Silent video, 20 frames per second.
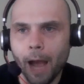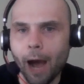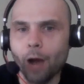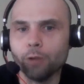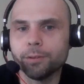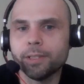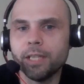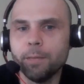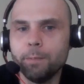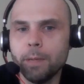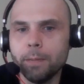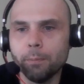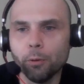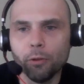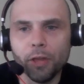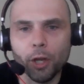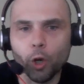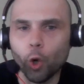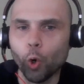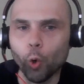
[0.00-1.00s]
I'll see
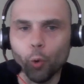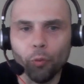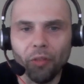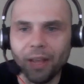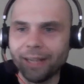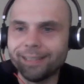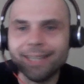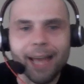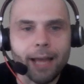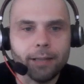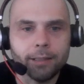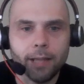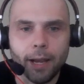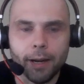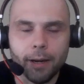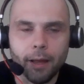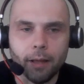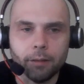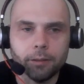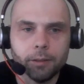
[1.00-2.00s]
people that hold like 10
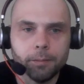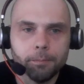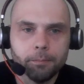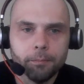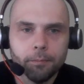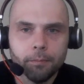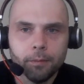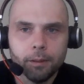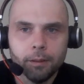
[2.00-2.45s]
tight ends.